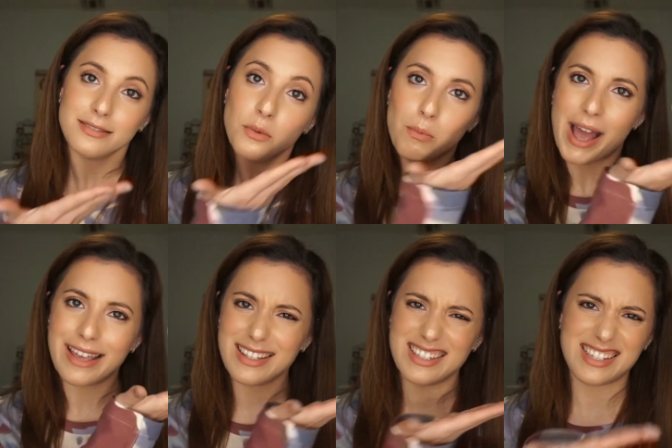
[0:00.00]
buy
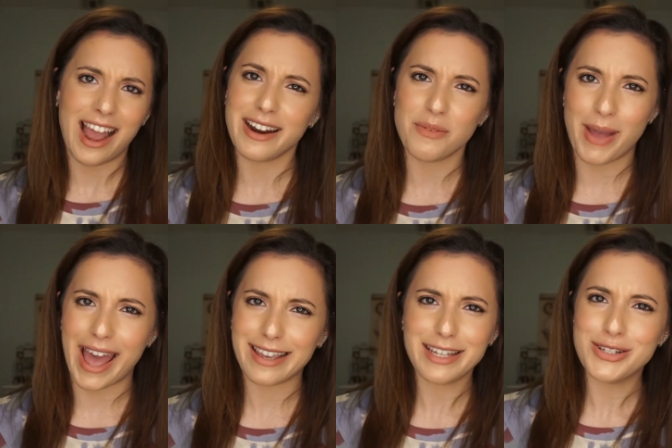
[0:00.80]
the entire
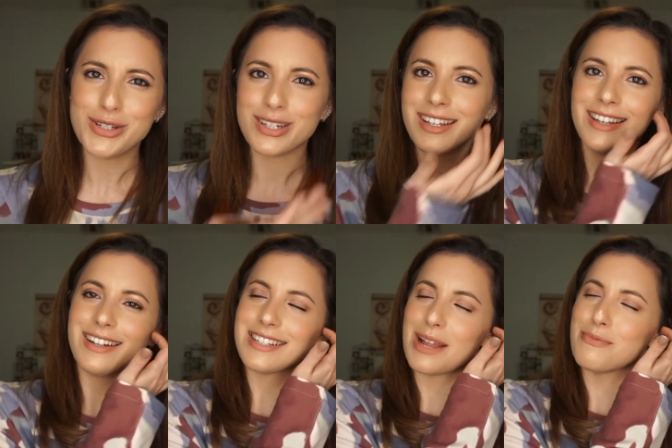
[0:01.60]
package
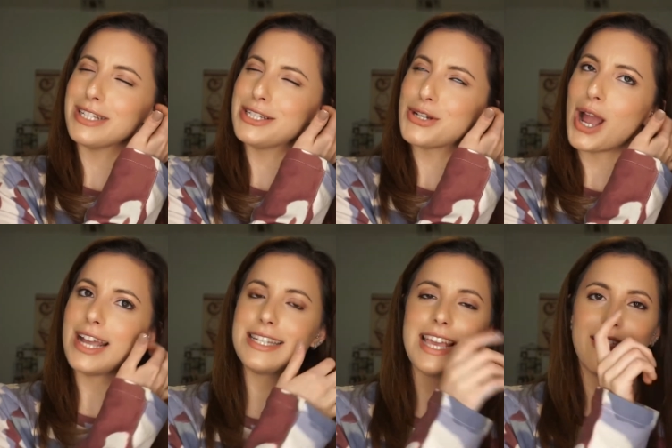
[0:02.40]
because I'm really
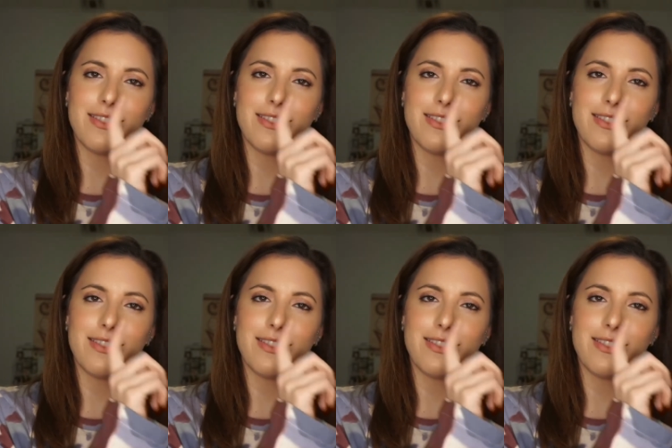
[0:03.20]
trying to get